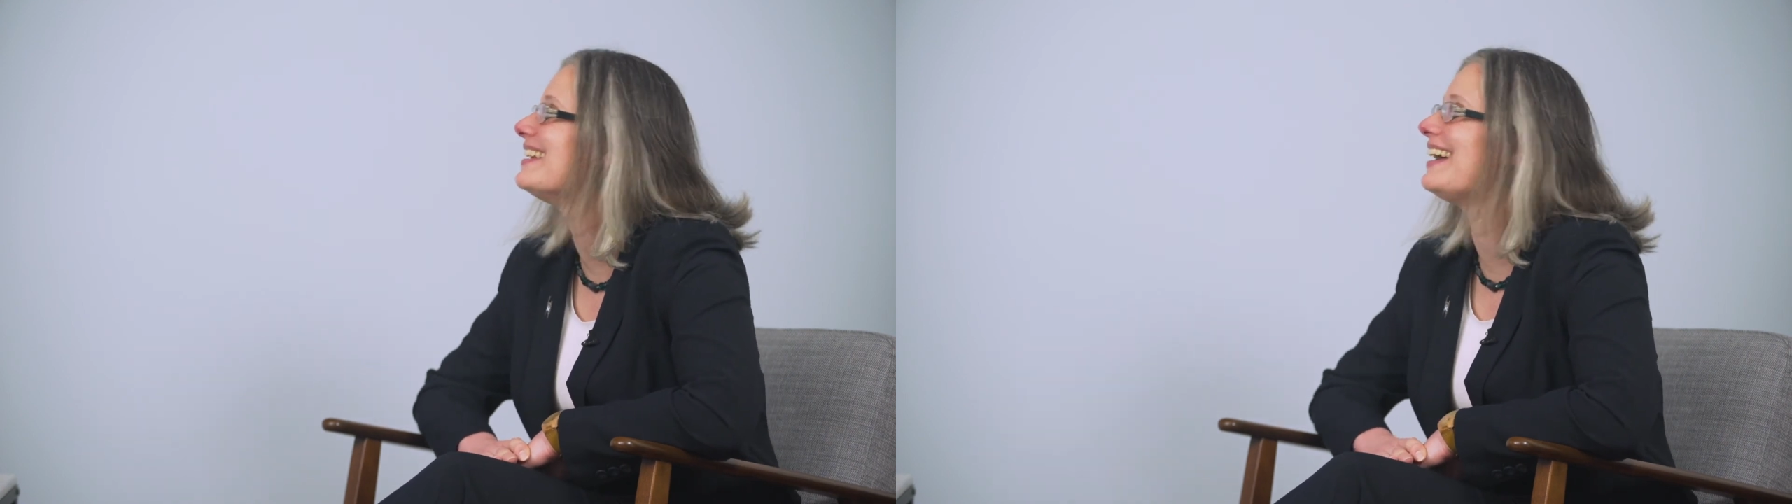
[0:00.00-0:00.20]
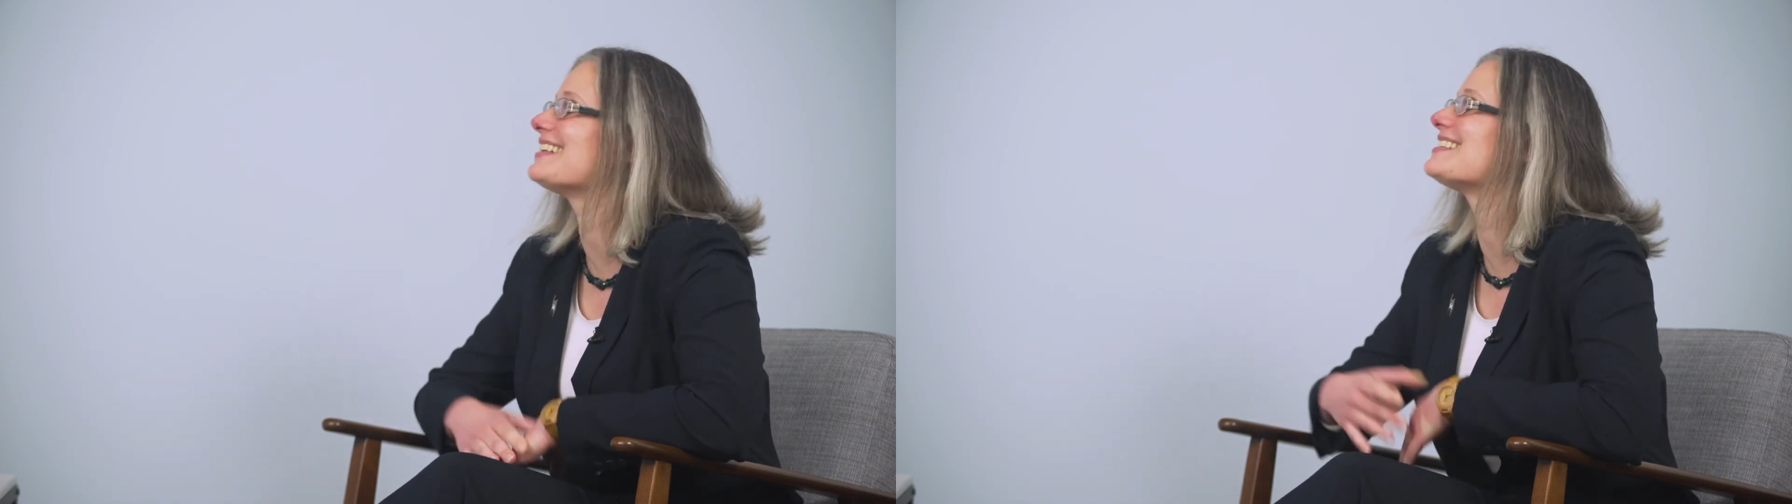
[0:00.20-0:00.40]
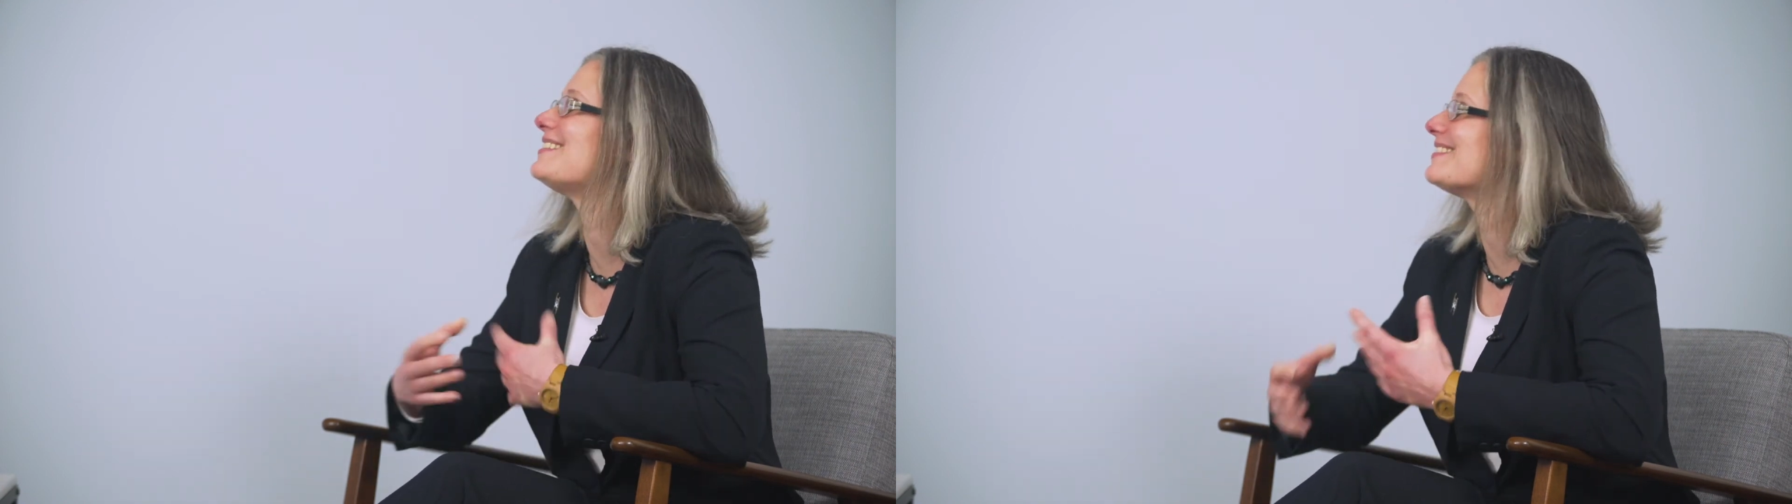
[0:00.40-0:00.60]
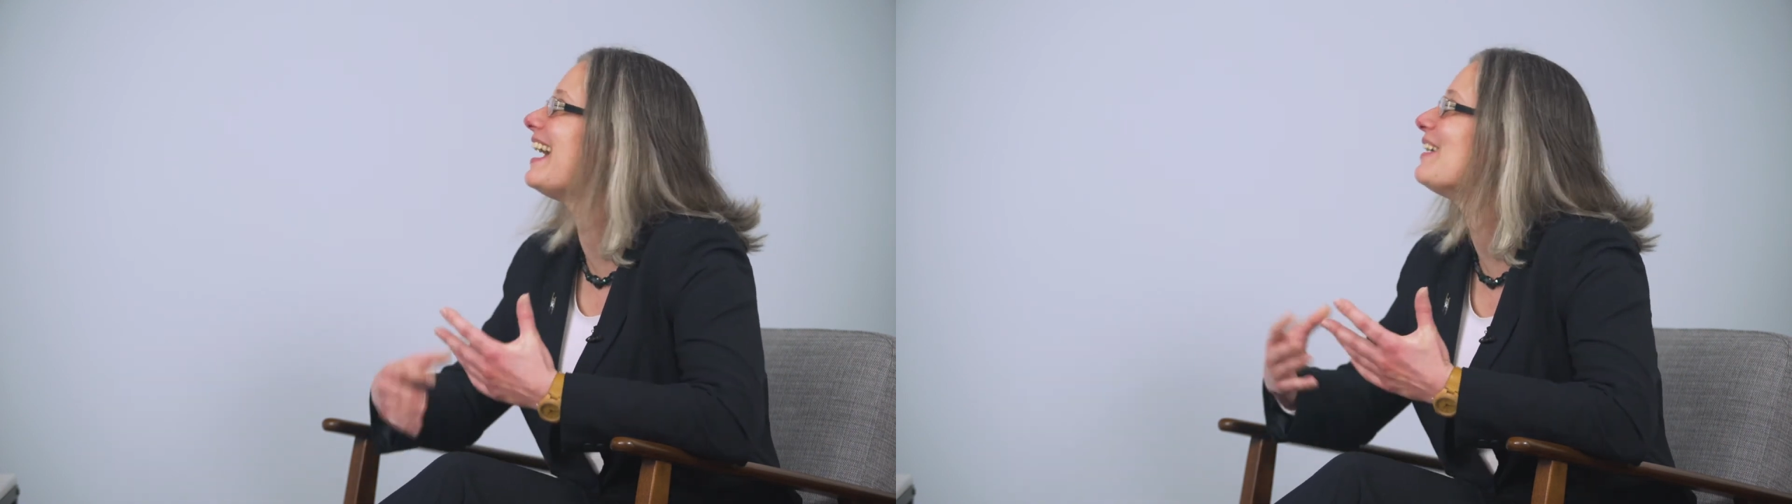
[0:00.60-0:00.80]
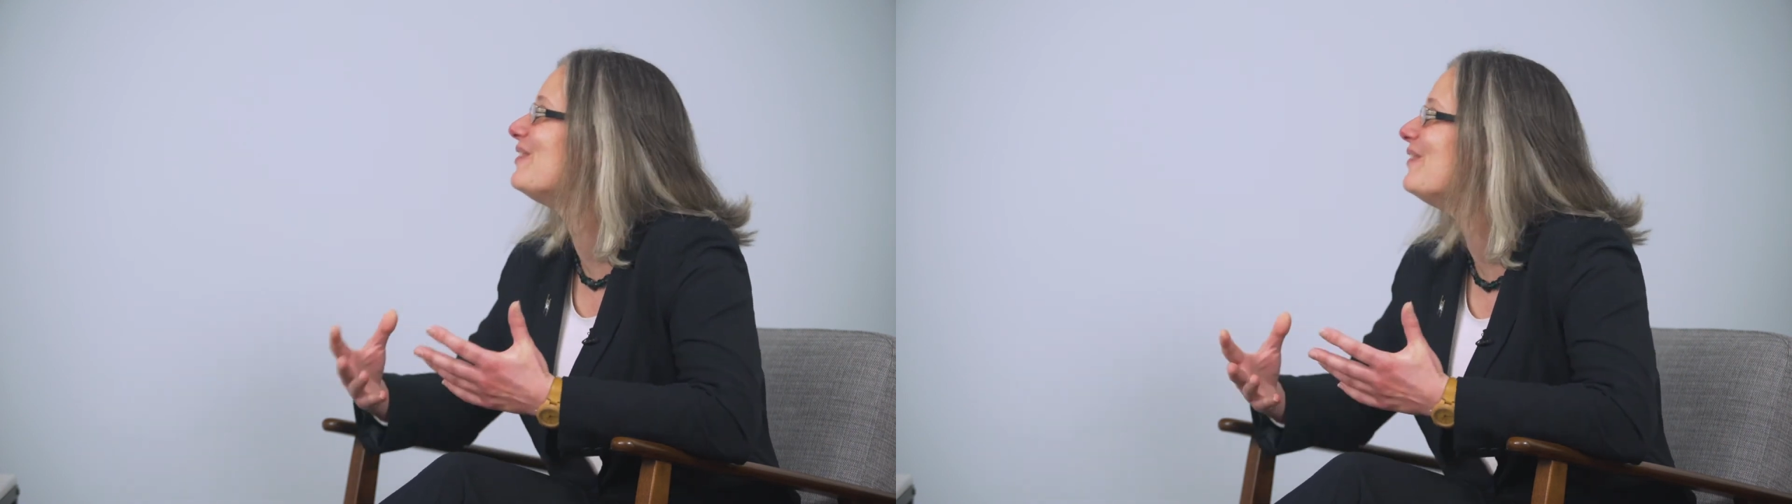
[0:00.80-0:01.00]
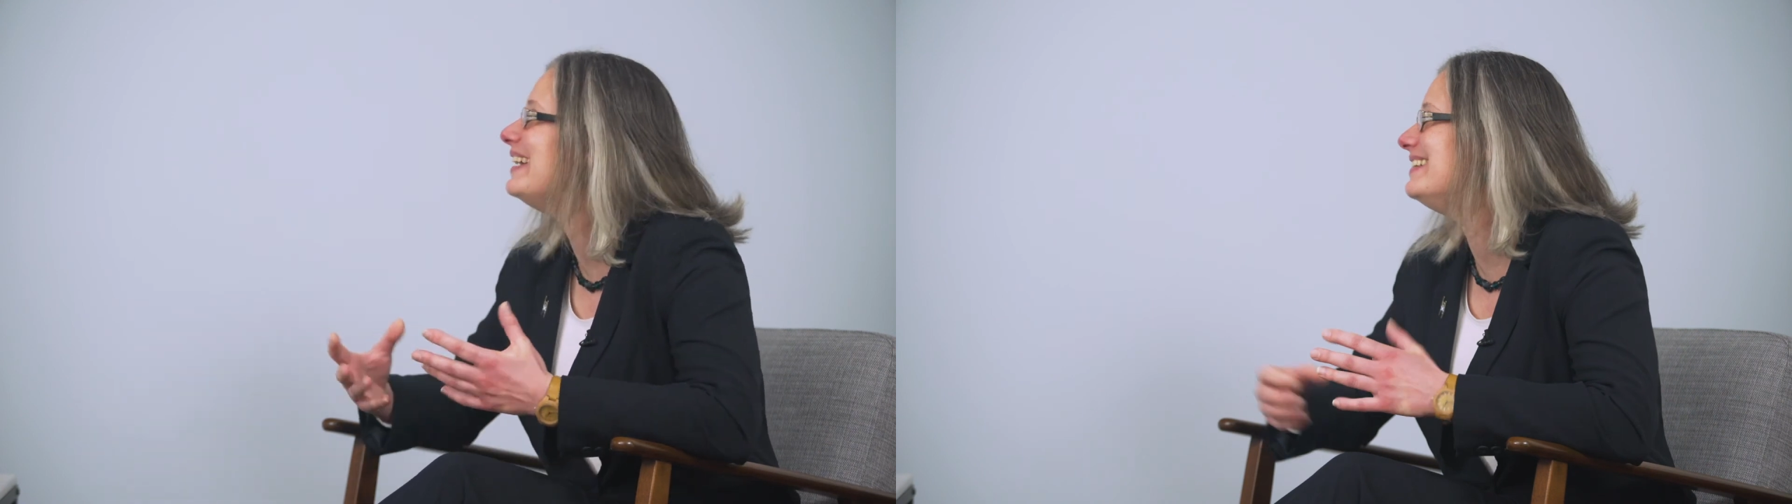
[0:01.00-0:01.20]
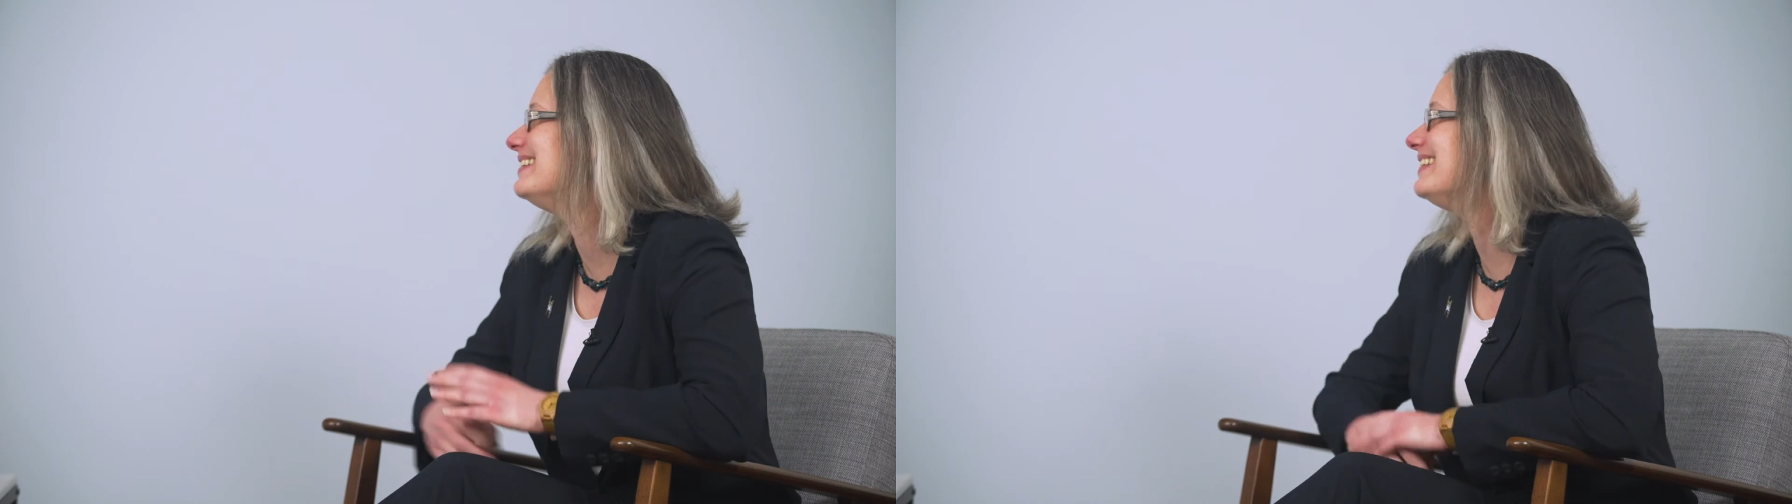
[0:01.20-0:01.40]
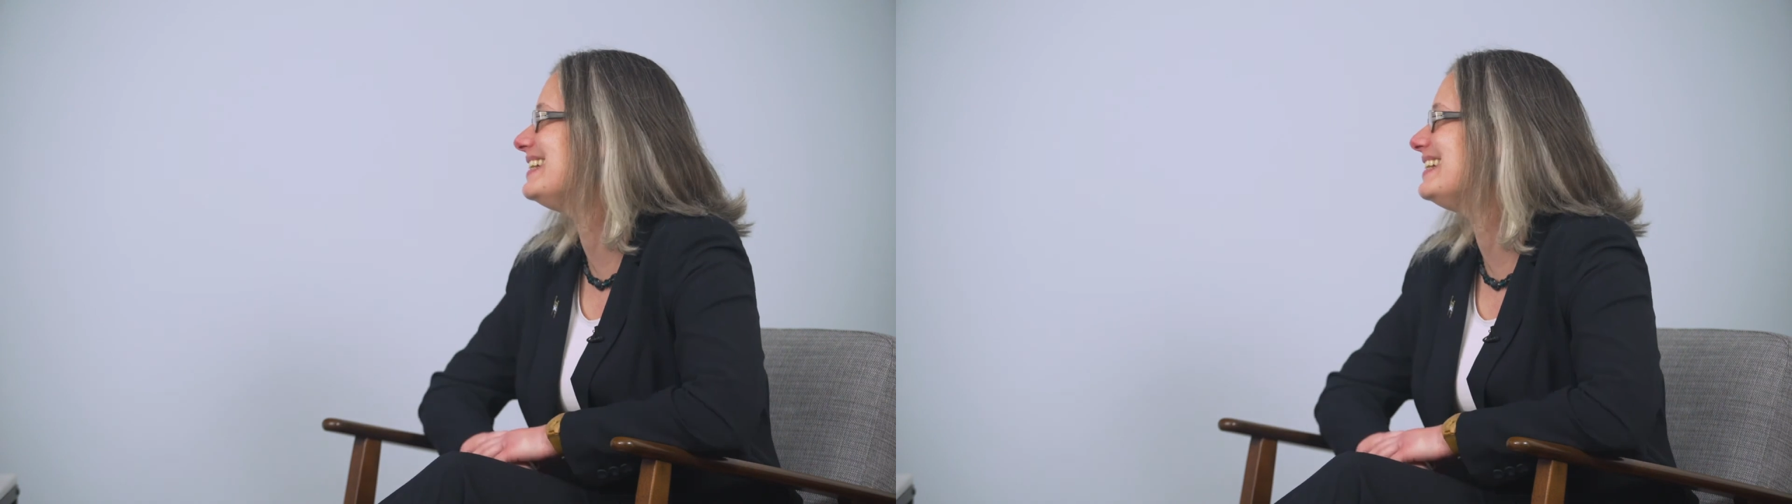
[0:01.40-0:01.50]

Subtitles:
I still can't go in